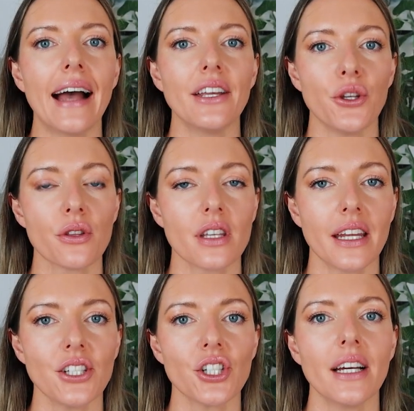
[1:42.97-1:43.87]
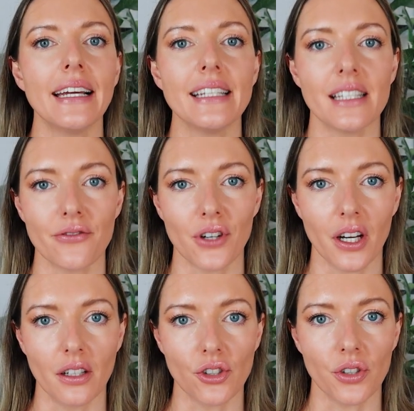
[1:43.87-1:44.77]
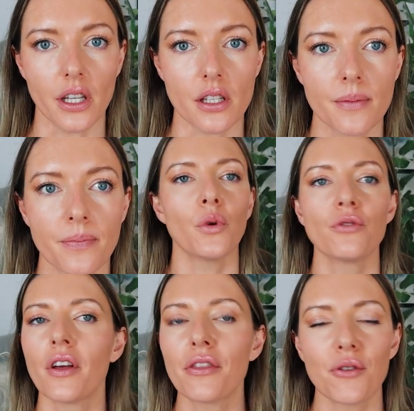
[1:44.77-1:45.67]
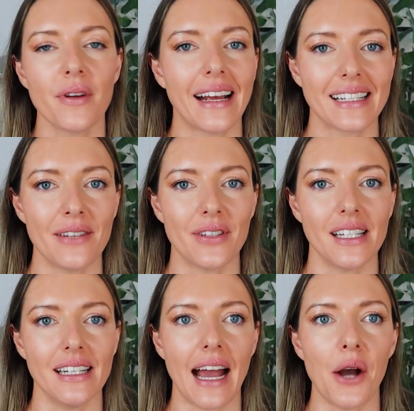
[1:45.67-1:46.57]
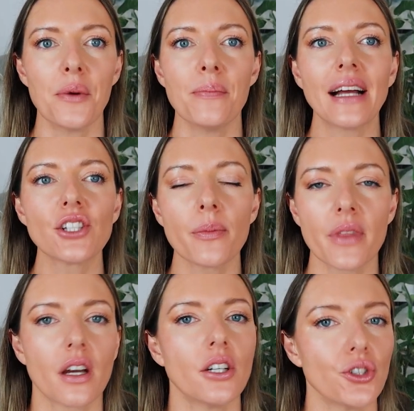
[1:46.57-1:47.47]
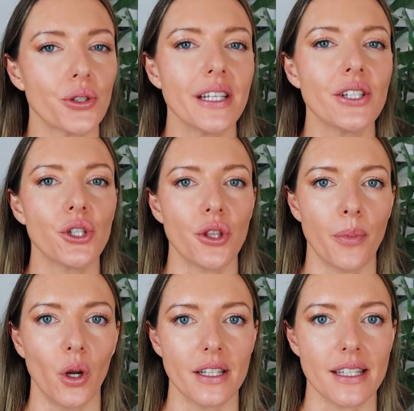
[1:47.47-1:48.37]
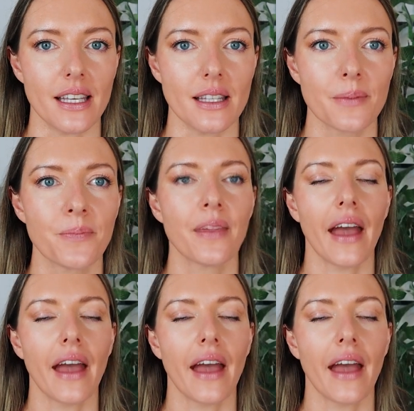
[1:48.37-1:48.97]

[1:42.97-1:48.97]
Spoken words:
at euthanasia in different countries. We'll run through an activity now, match up the countries to the policies.